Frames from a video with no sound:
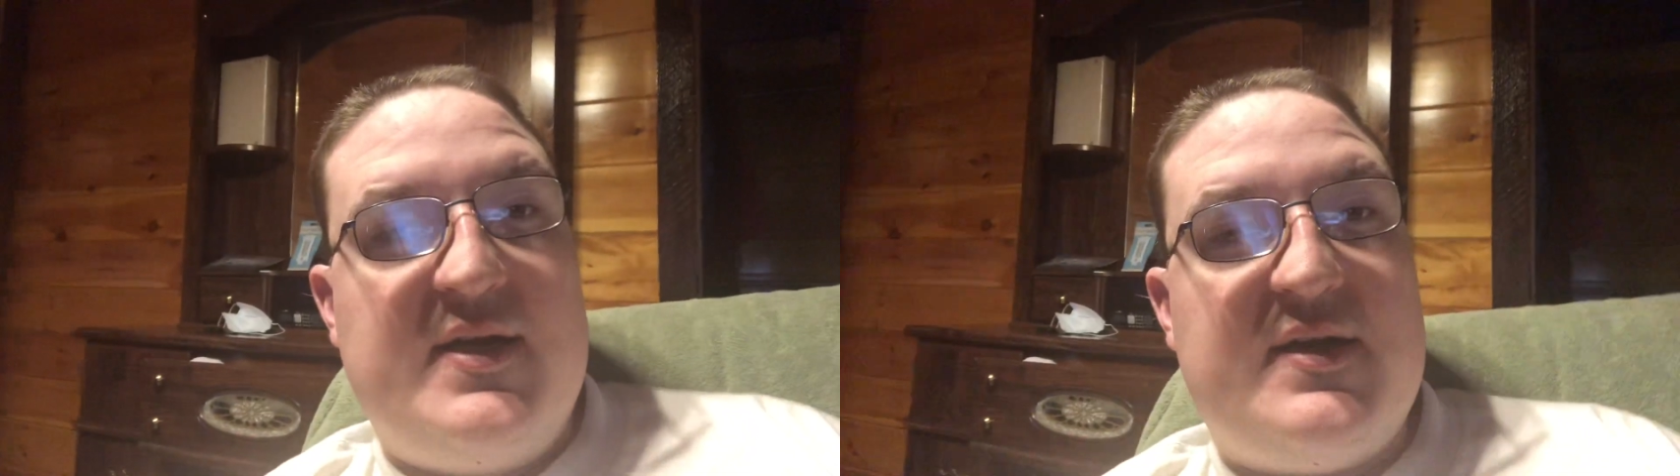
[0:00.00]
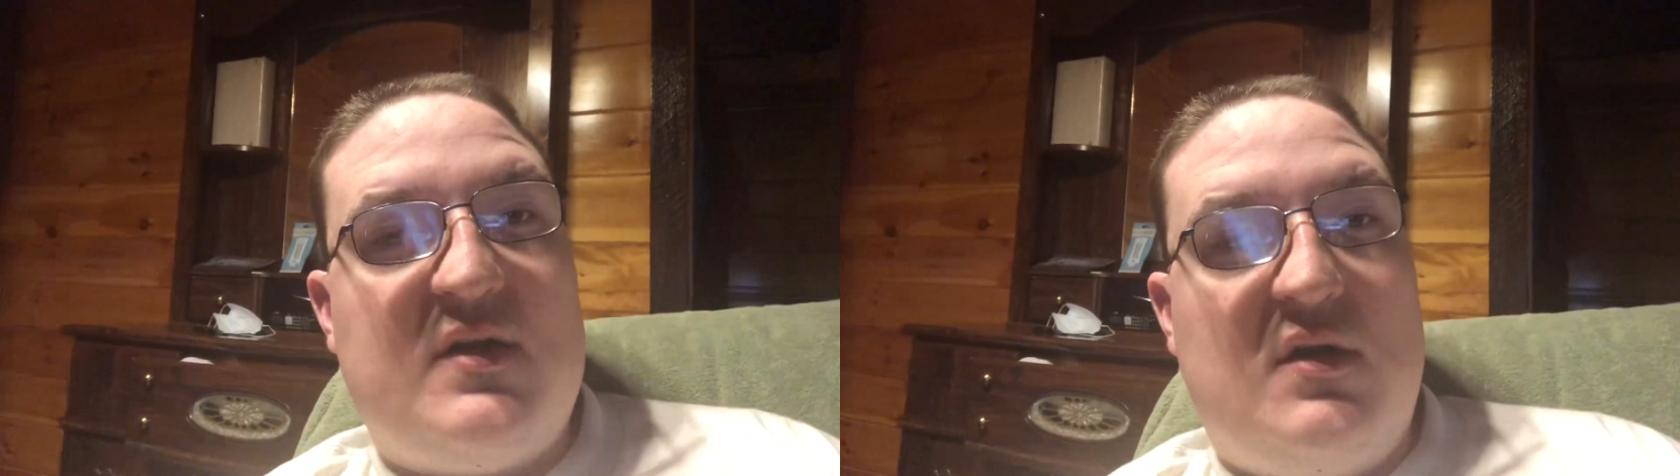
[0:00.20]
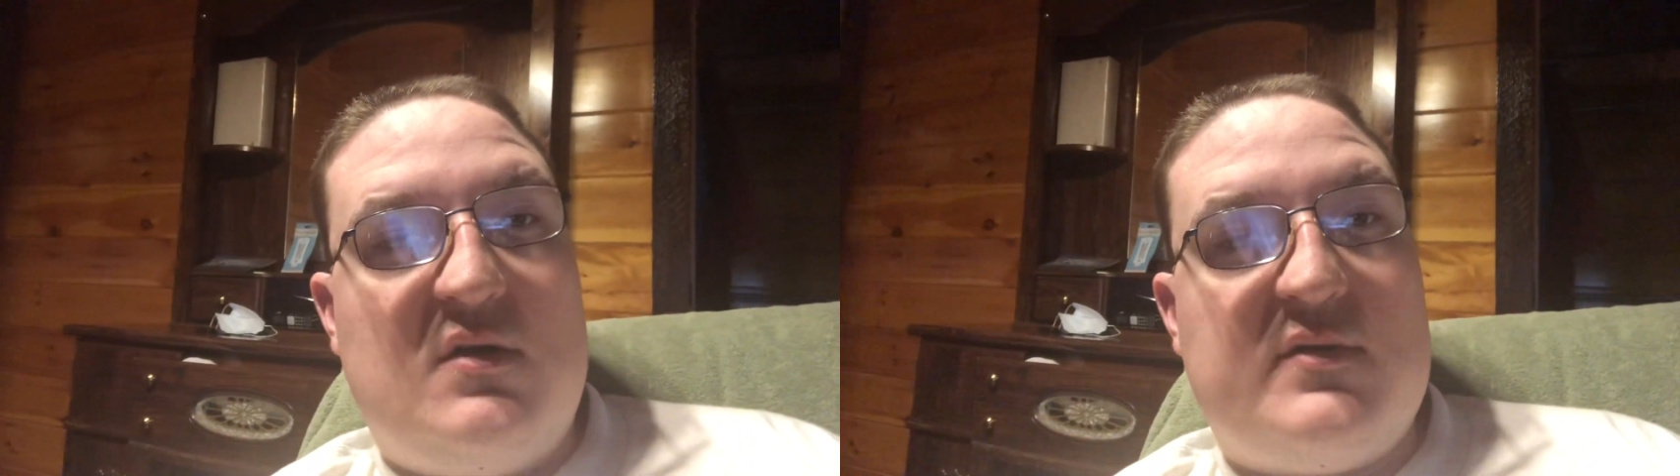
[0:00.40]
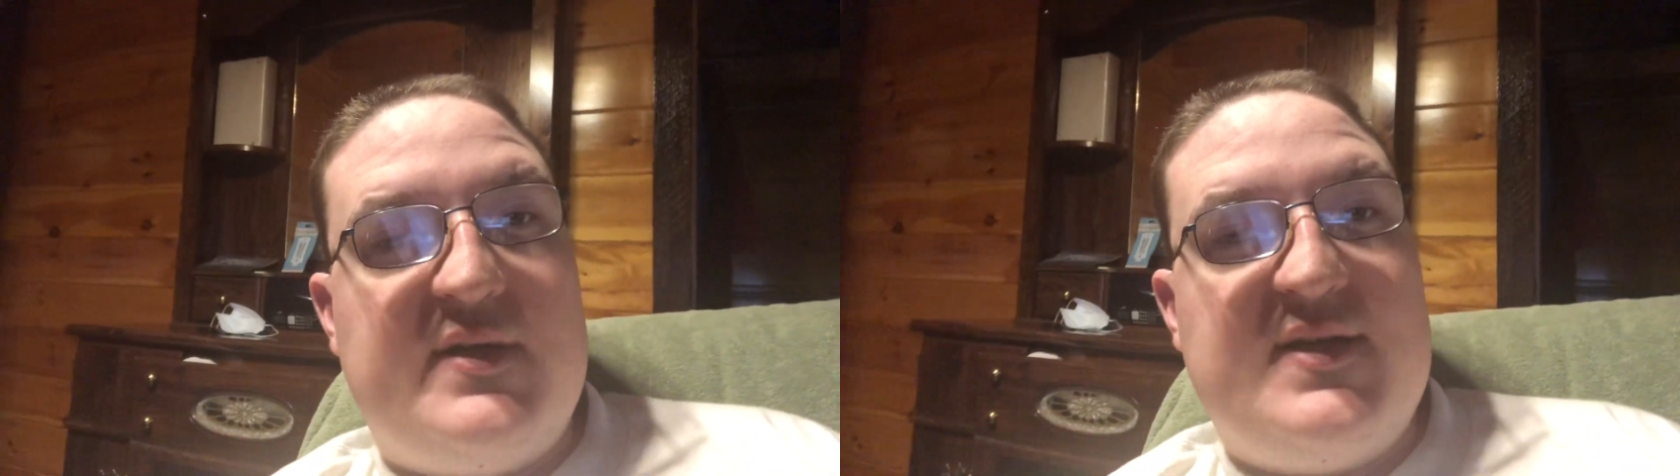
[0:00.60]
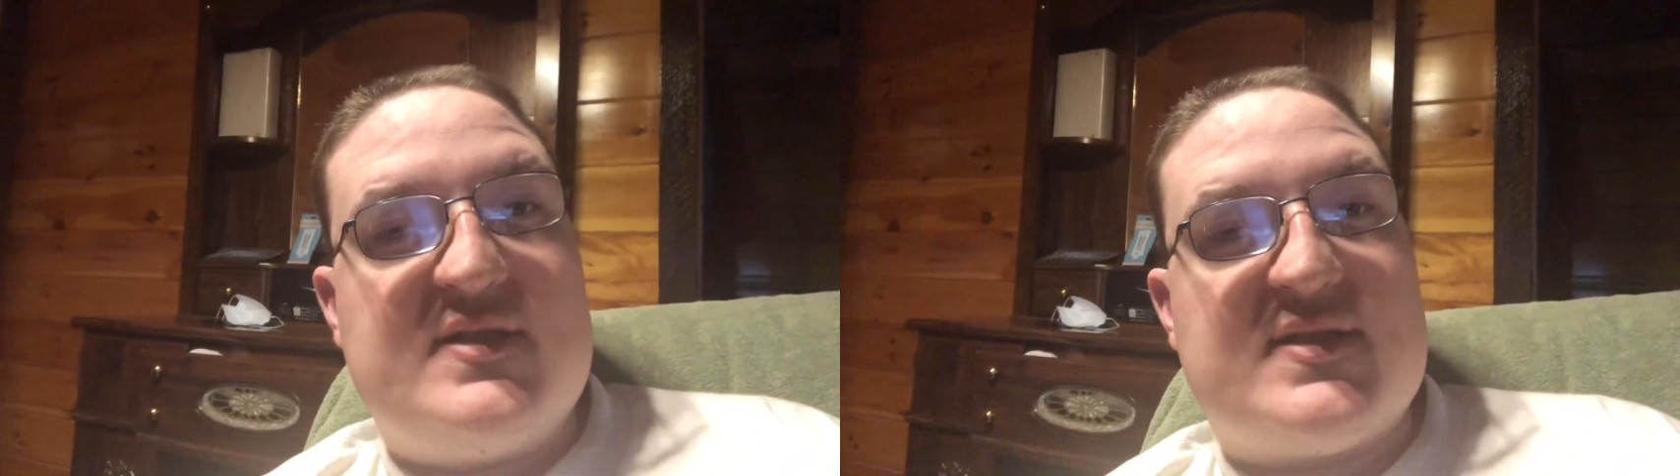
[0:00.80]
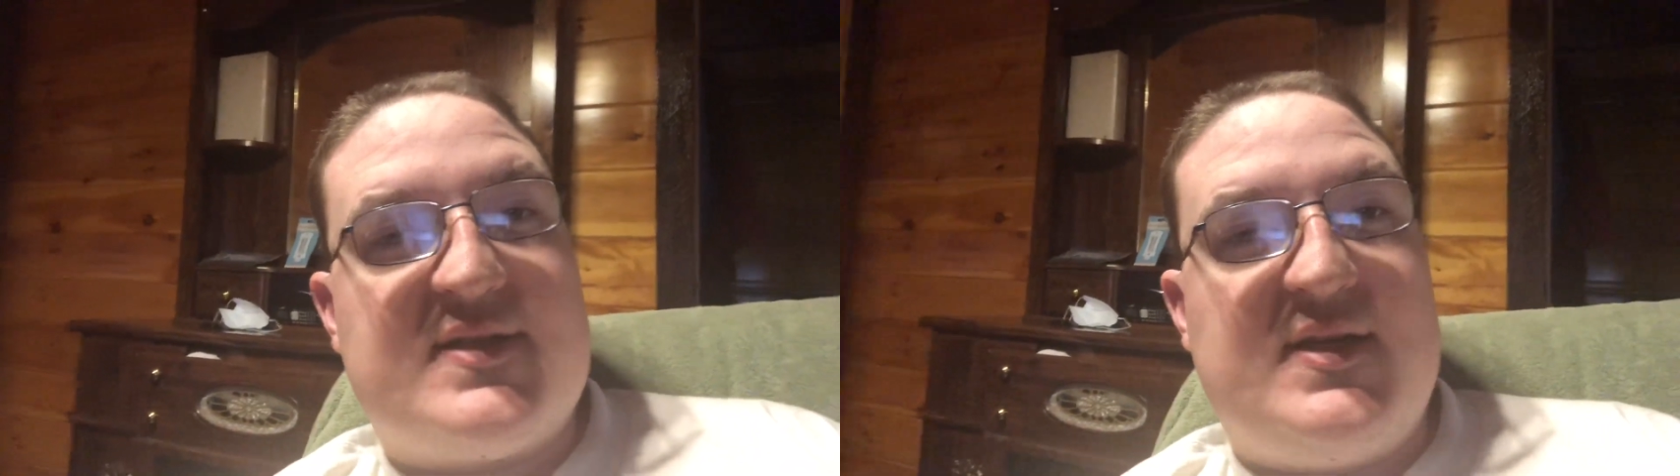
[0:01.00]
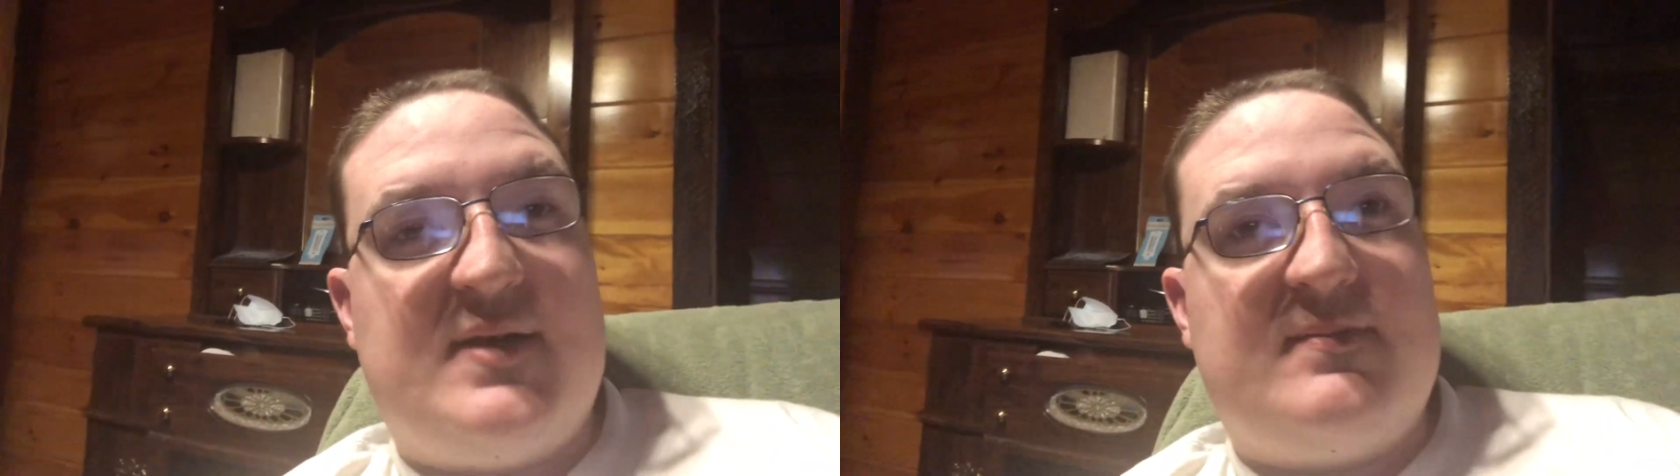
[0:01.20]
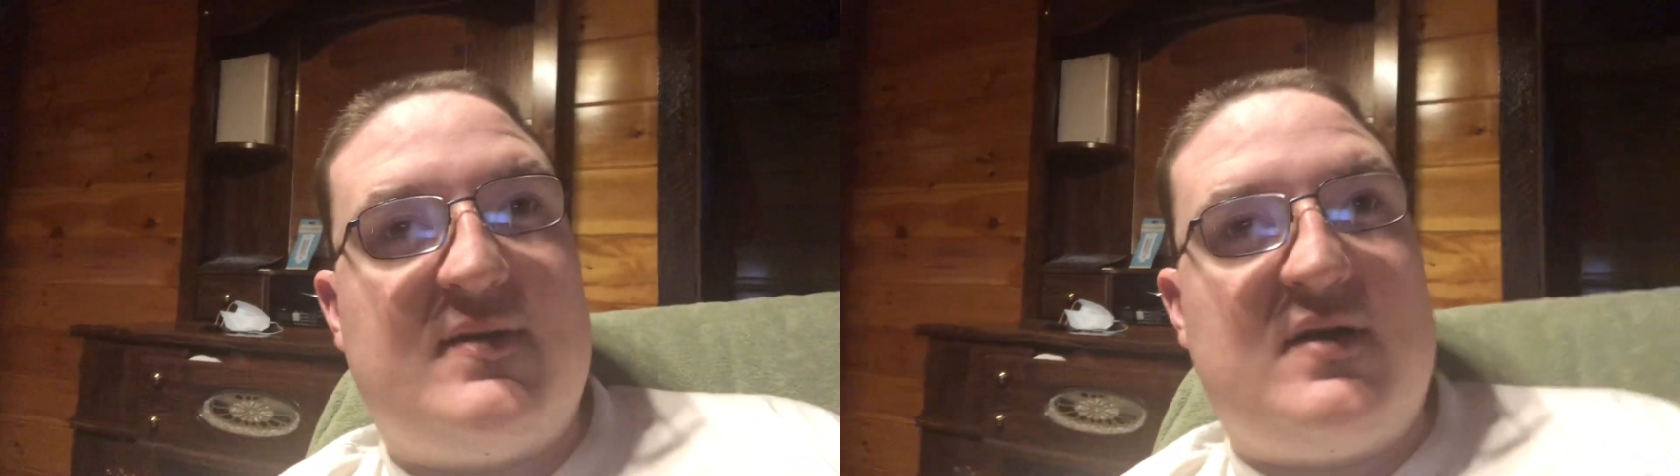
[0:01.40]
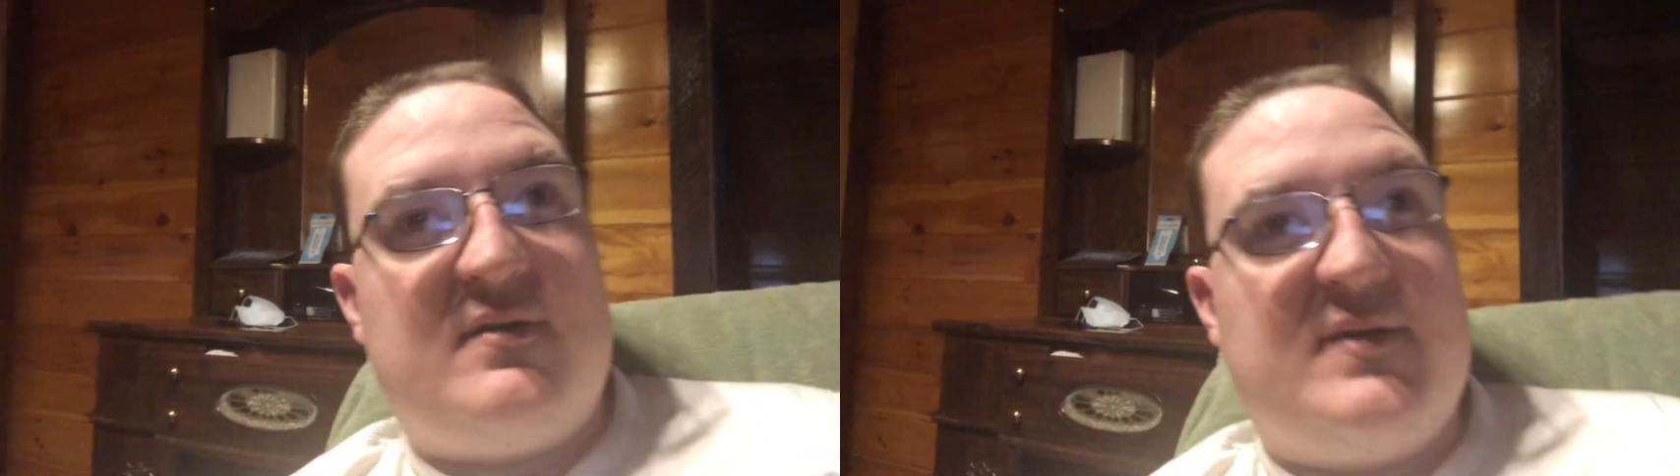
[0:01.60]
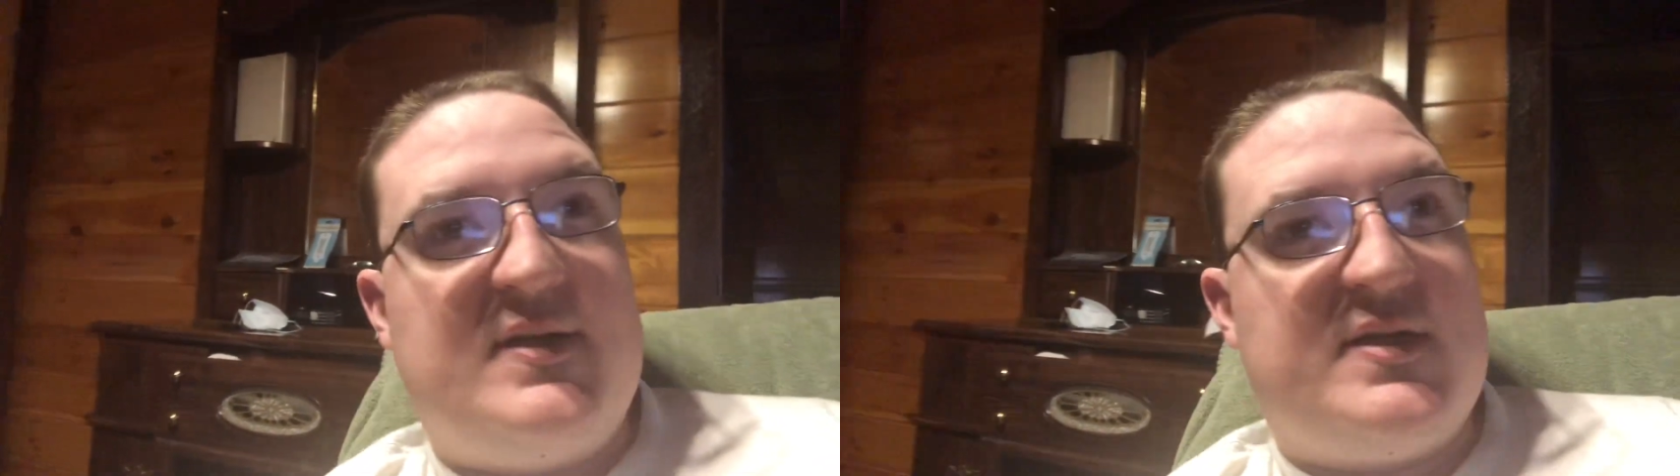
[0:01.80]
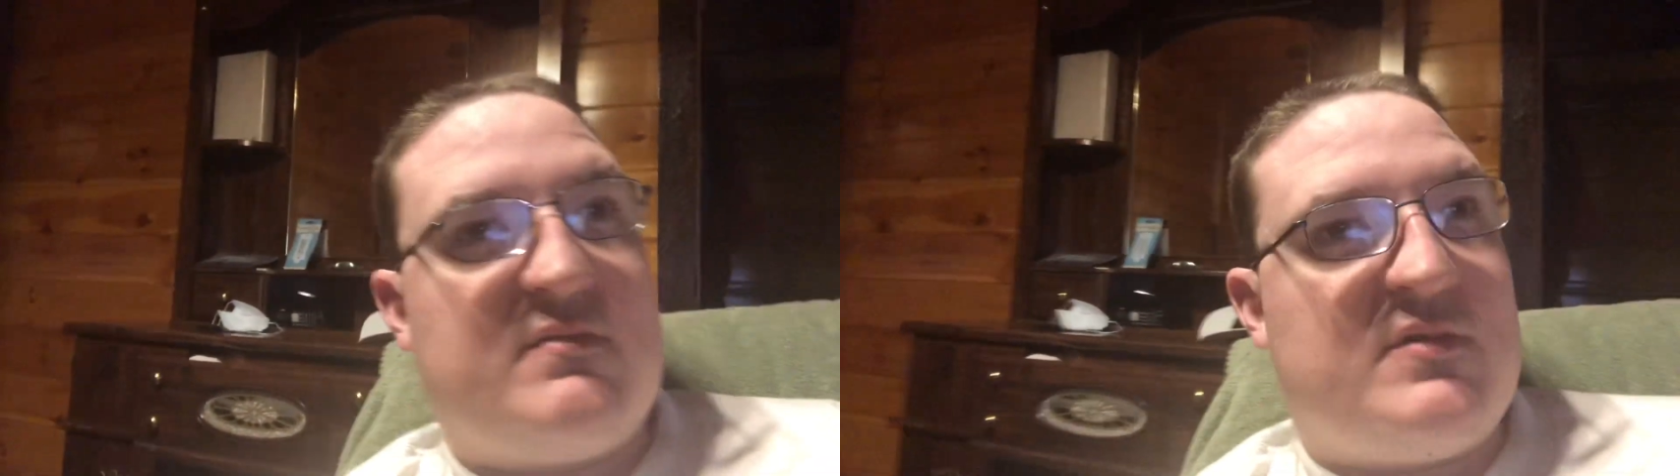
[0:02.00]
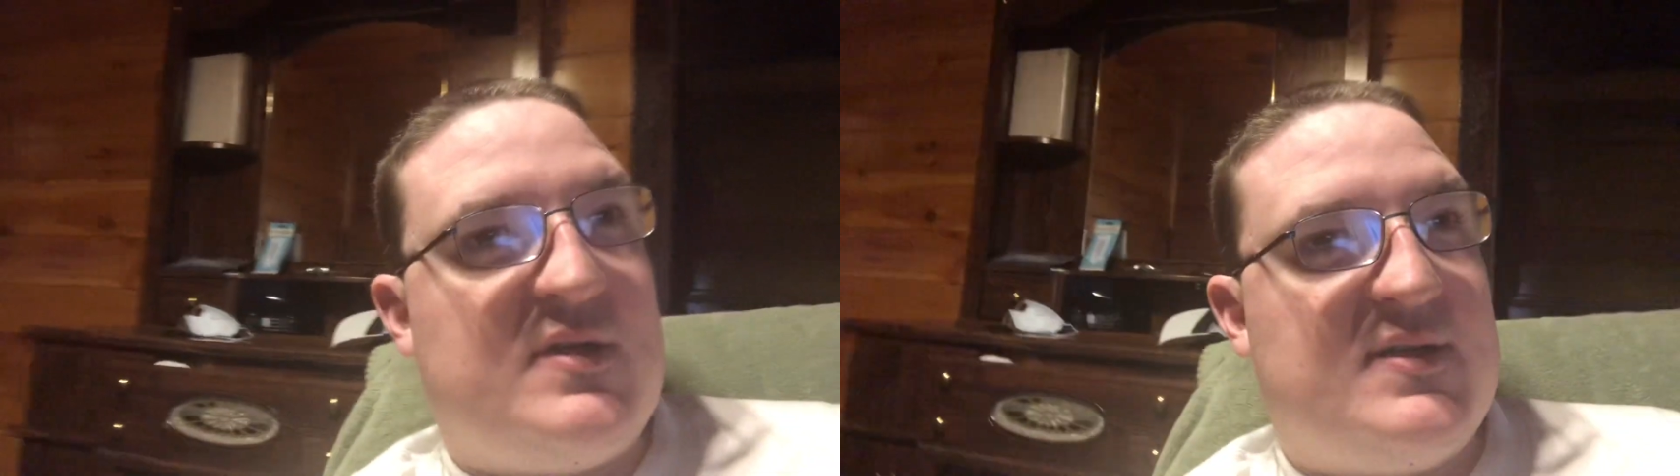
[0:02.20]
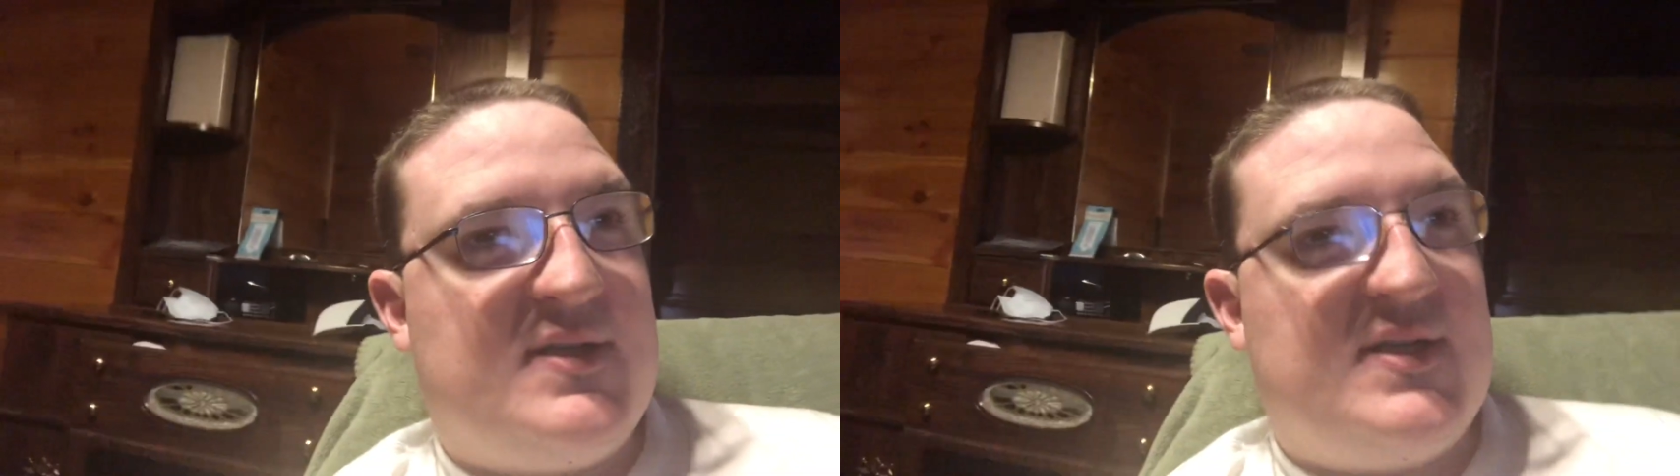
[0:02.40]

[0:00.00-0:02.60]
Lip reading: currently stopped going to Walt